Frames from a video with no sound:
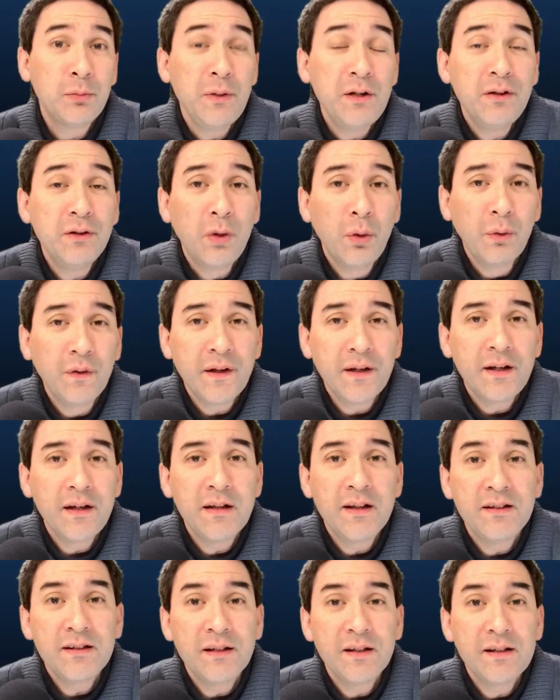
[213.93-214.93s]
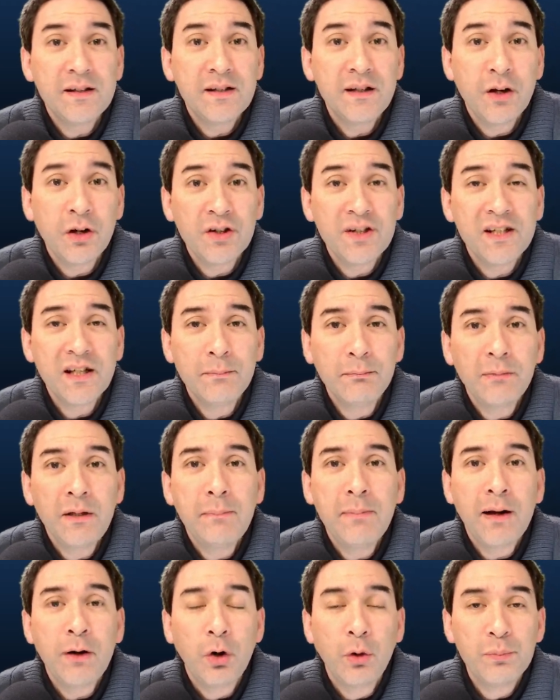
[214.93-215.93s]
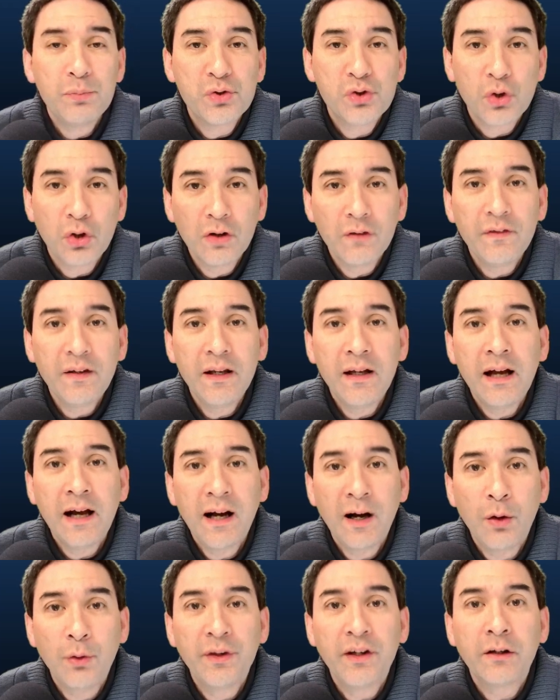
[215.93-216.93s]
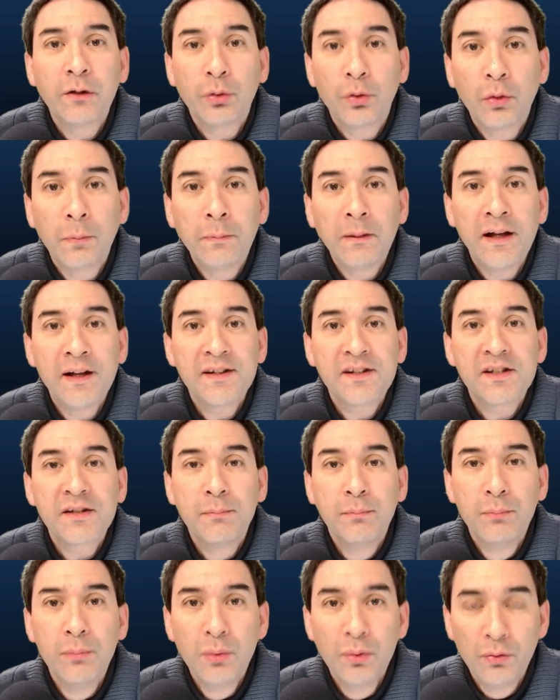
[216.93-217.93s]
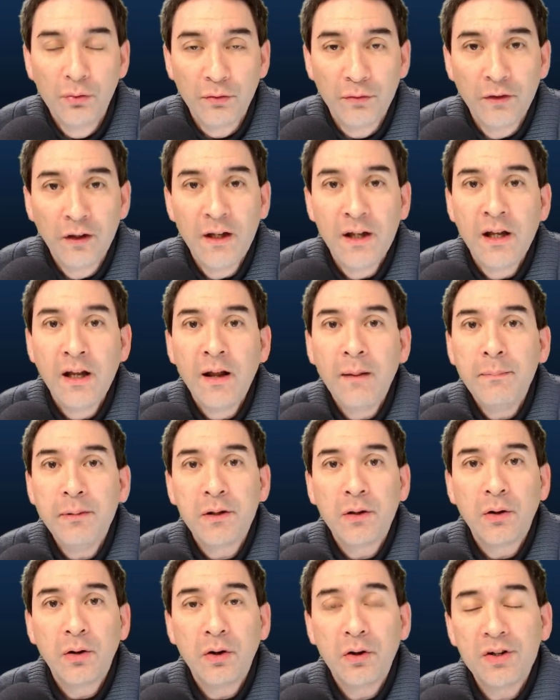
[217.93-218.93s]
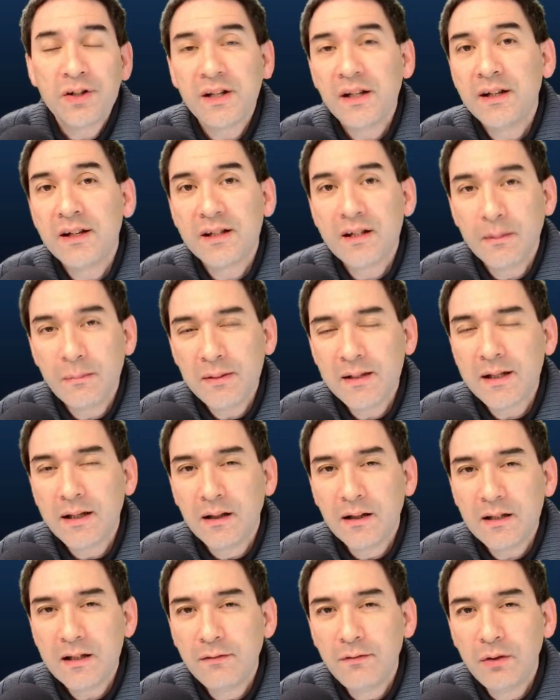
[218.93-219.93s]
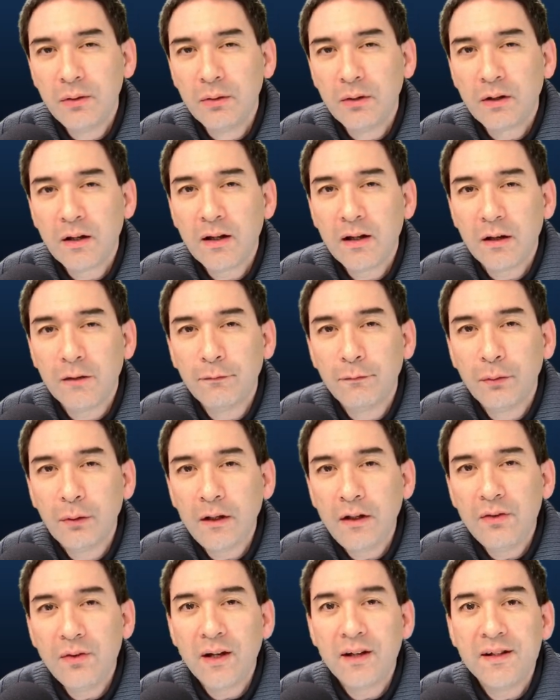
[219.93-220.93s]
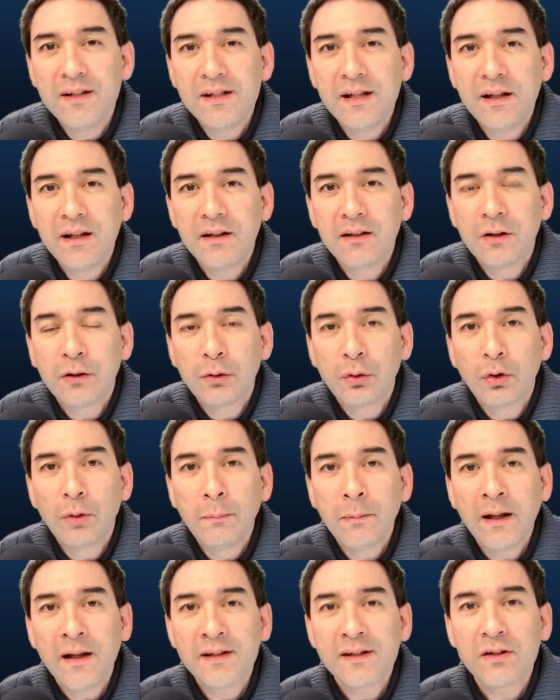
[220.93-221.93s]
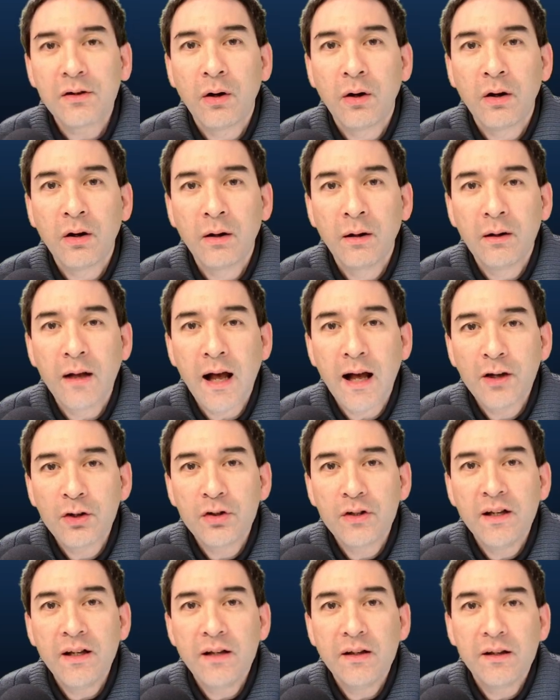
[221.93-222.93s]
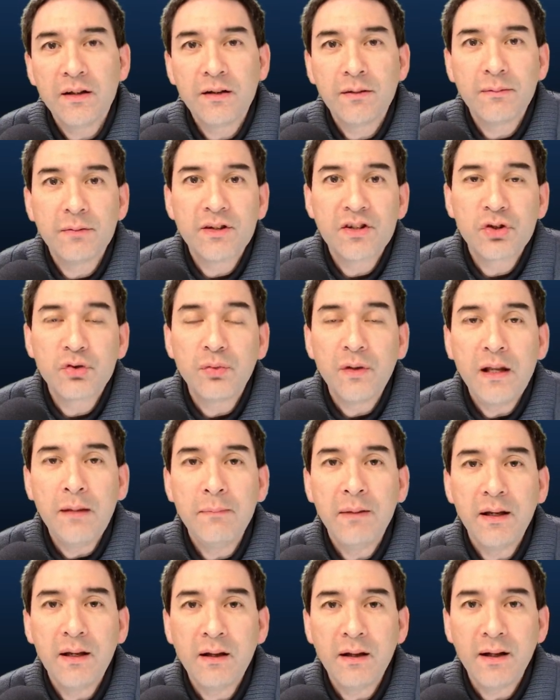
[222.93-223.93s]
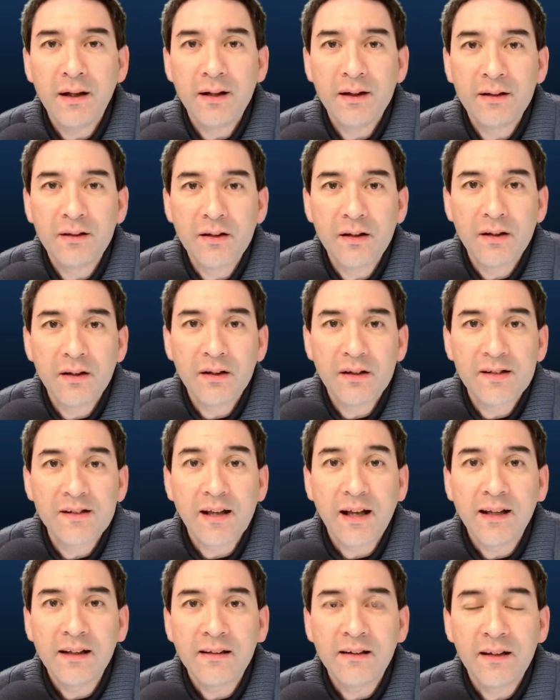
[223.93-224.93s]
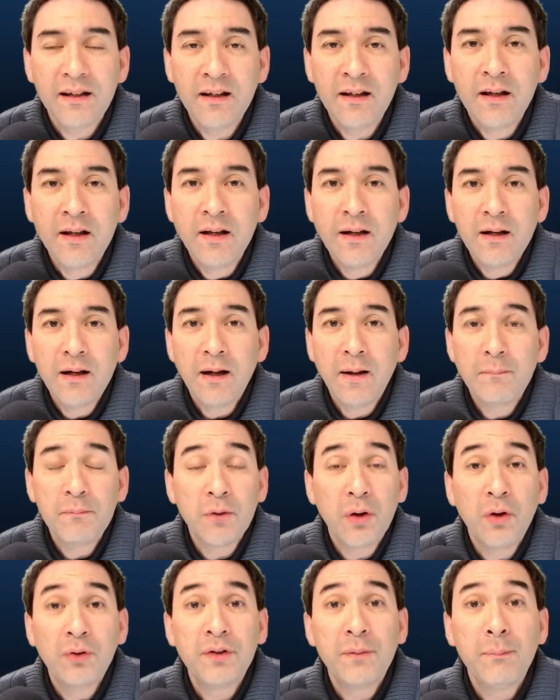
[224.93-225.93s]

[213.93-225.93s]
know that it's, it's there simply by observing how the chloroplasts move. Because in some cells, if you look carefully, you can see that the chloroplasts are actually uh, streaming and and uh, cycling um, on the